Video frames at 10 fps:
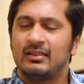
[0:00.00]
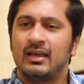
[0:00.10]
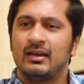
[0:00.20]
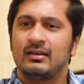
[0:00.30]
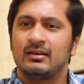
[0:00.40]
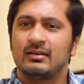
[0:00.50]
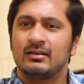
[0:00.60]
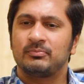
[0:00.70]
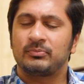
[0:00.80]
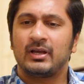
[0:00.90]
then
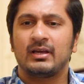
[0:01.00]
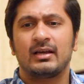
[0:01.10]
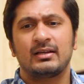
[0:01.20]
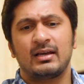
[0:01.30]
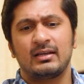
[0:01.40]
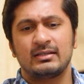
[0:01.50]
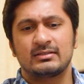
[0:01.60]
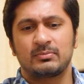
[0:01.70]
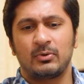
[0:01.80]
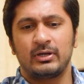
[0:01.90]
I
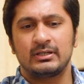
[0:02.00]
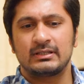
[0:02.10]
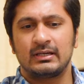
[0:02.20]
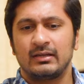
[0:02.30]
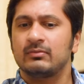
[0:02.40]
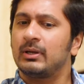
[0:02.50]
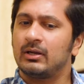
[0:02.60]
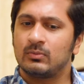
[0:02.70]
reached a point in life where I